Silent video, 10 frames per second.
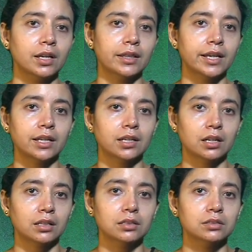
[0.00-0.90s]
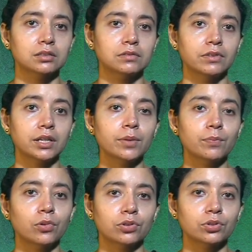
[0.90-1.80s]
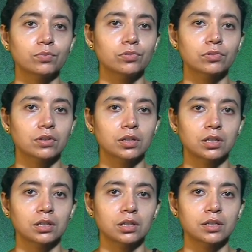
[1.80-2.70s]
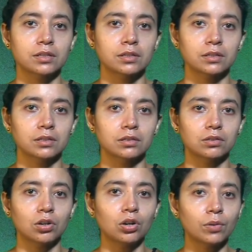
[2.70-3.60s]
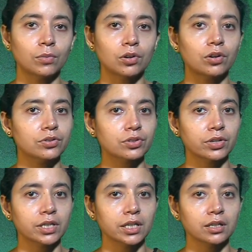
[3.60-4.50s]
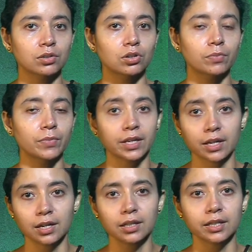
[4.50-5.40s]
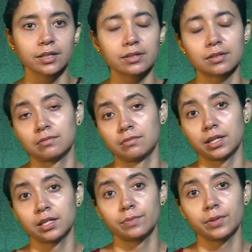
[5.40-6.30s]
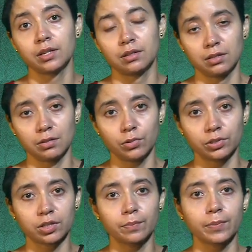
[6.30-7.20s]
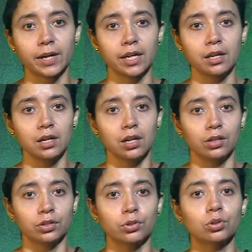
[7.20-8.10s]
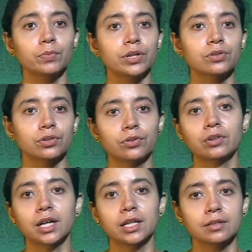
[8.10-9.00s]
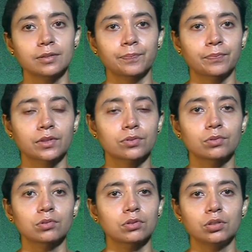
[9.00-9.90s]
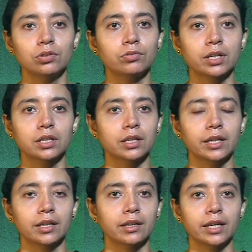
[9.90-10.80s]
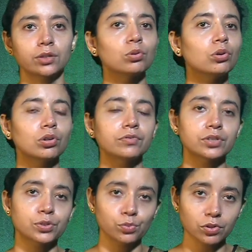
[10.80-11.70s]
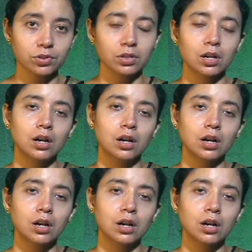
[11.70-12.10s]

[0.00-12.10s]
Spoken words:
Then another very important book is the Homer Homsmriti, that has been brought out by Dr. Nobin Sandranath. So you can get hold of these books.